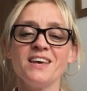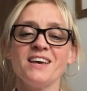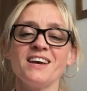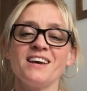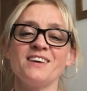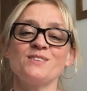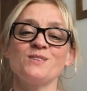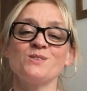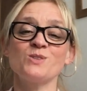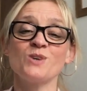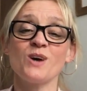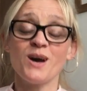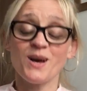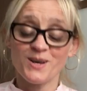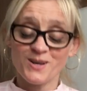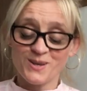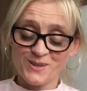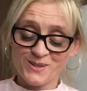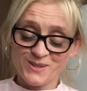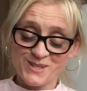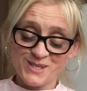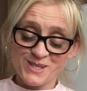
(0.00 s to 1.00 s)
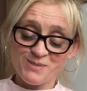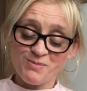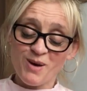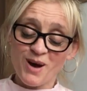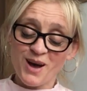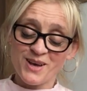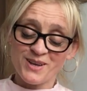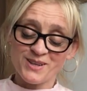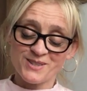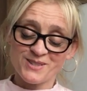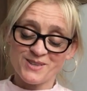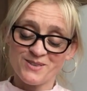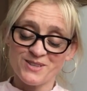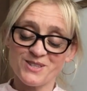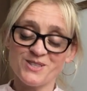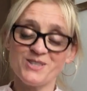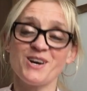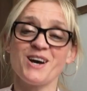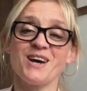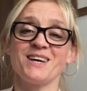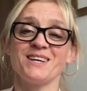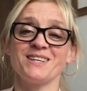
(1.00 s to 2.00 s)
And the child smiled on the
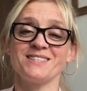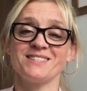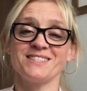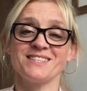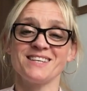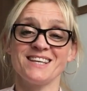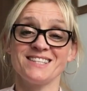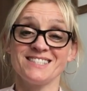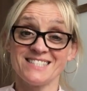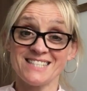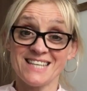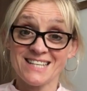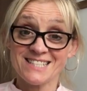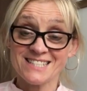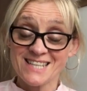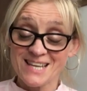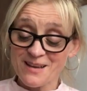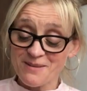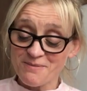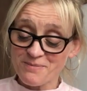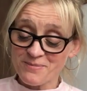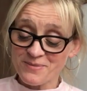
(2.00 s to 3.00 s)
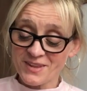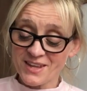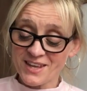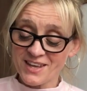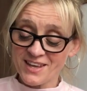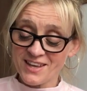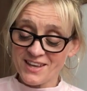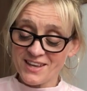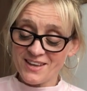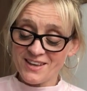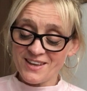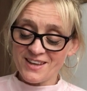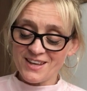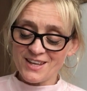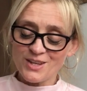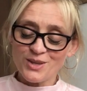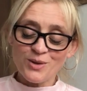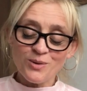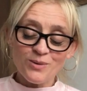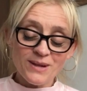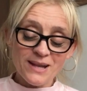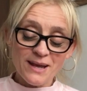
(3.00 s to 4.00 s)
giant and said to him,
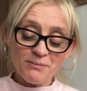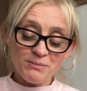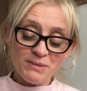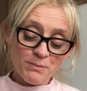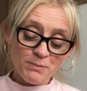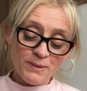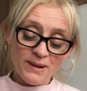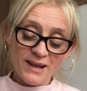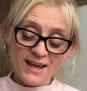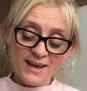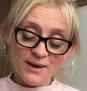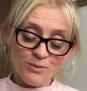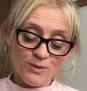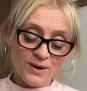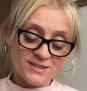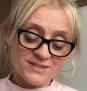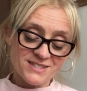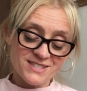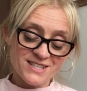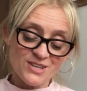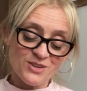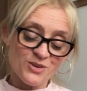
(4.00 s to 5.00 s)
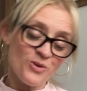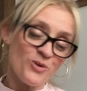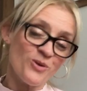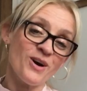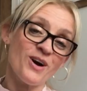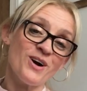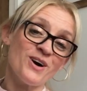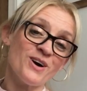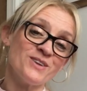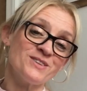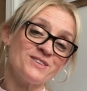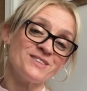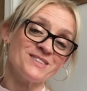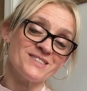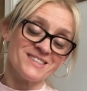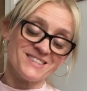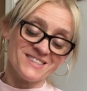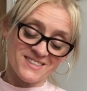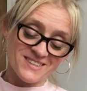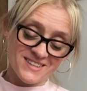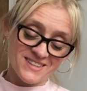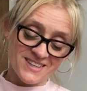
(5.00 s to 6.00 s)
"You let me play once in your garden.
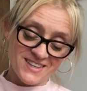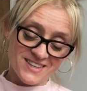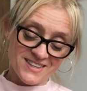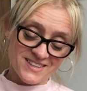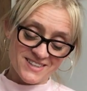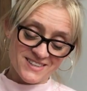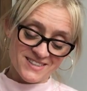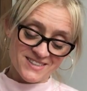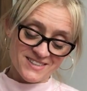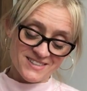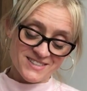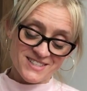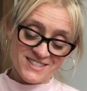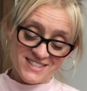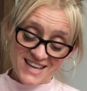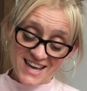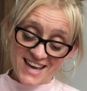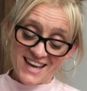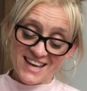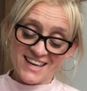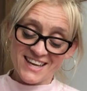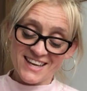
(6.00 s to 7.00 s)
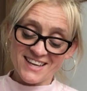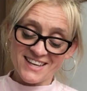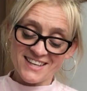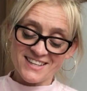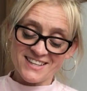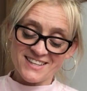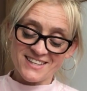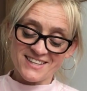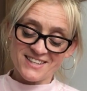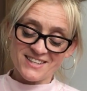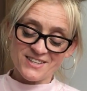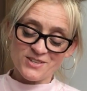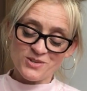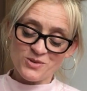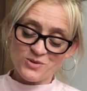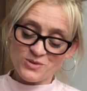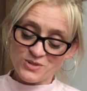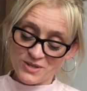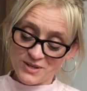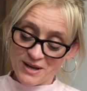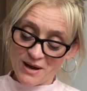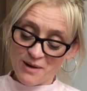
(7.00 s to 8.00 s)
Today you
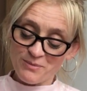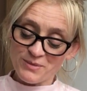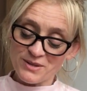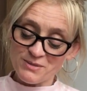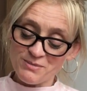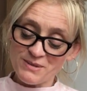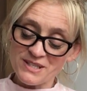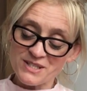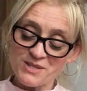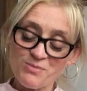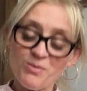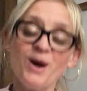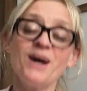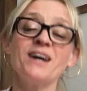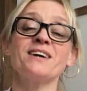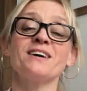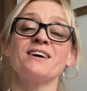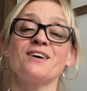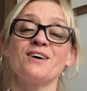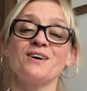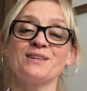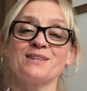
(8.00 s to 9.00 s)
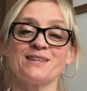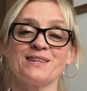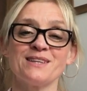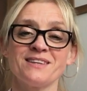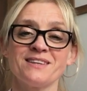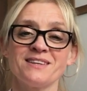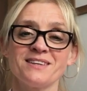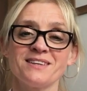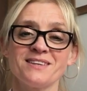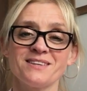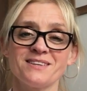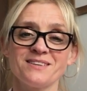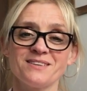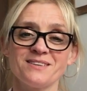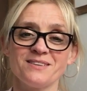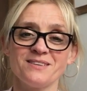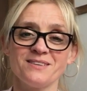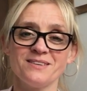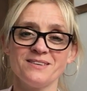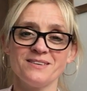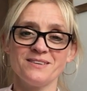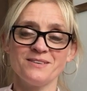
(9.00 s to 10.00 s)
should come with me to my garden,
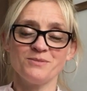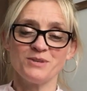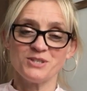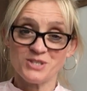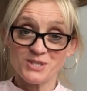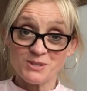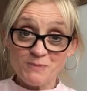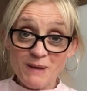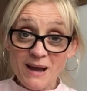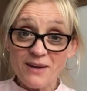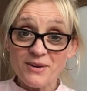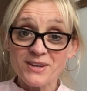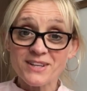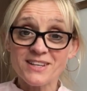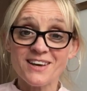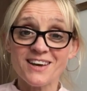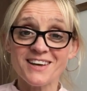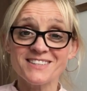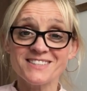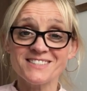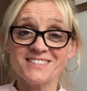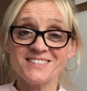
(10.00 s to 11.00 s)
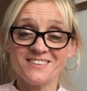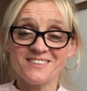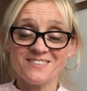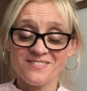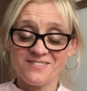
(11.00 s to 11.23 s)
which is paradise."